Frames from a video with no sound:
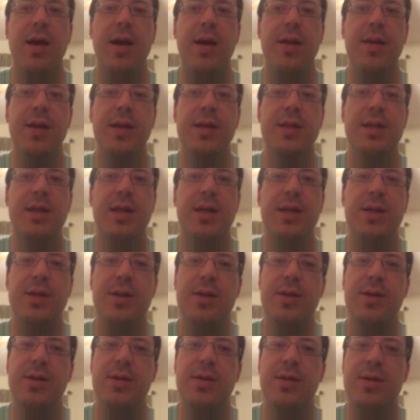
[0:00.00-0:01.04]
And these
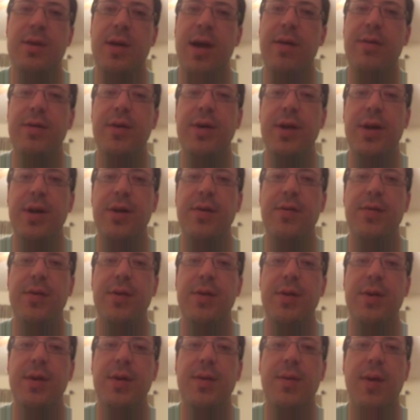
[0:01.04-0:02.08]
teachers, after
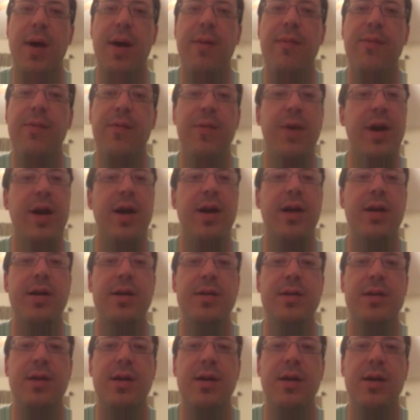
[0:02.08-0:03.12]
interviewing them, I'm very
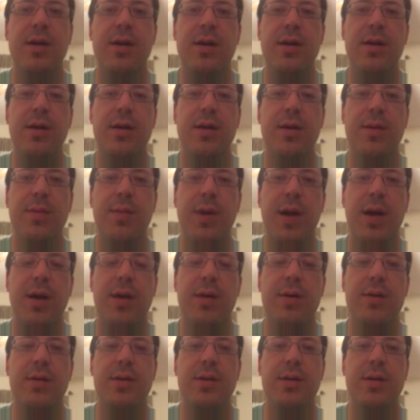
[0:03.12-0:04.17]
concerned
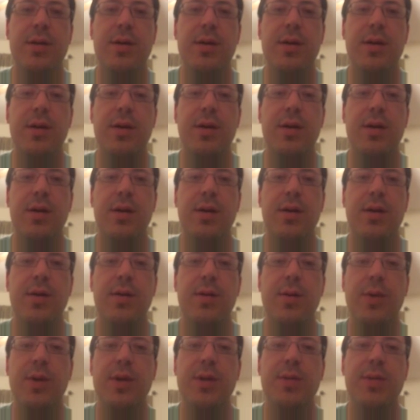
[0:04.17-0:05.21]
about
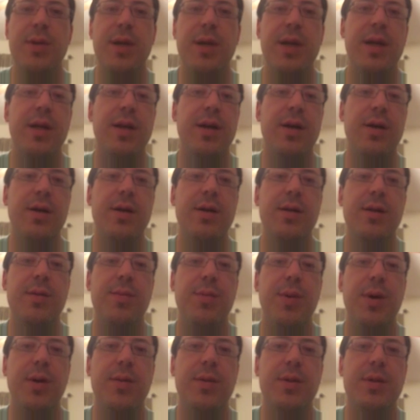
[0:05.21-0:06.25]
what's being done in the
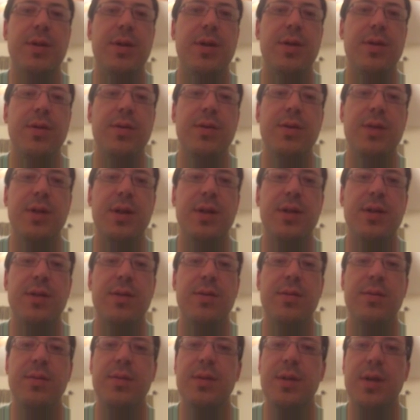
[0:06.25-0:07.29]
public school
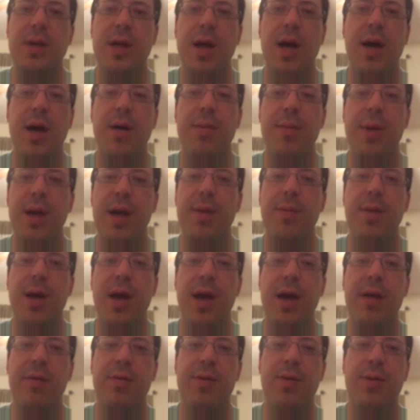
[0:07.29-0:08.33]
system to combat
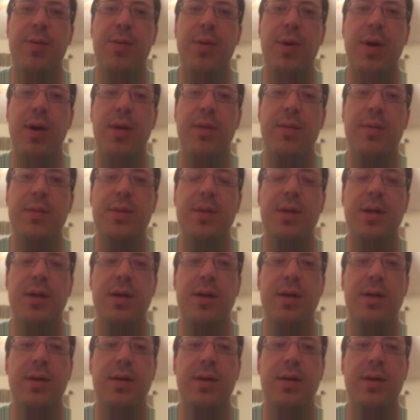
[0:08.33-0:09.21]
behavioral problems.